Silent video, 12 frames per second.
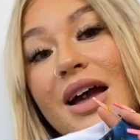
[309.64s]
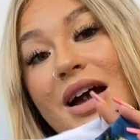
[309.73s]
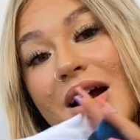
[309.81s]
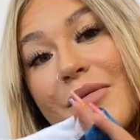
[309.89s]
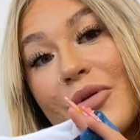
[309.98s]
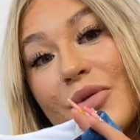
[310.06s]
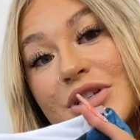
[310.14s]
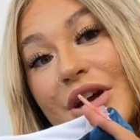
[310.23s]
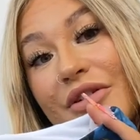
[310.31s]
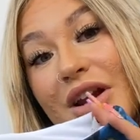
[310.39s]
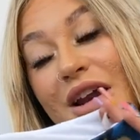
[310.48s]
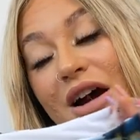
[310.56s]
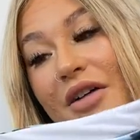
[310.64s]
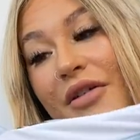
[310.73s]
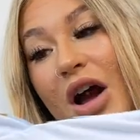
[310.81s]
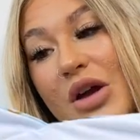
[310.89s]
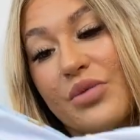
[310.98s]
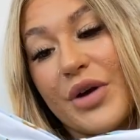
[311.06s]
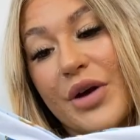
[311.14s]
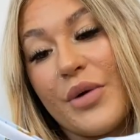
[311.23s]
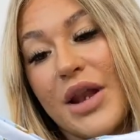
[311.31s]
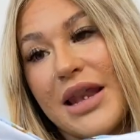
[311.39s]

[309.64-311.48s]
which I really love. I will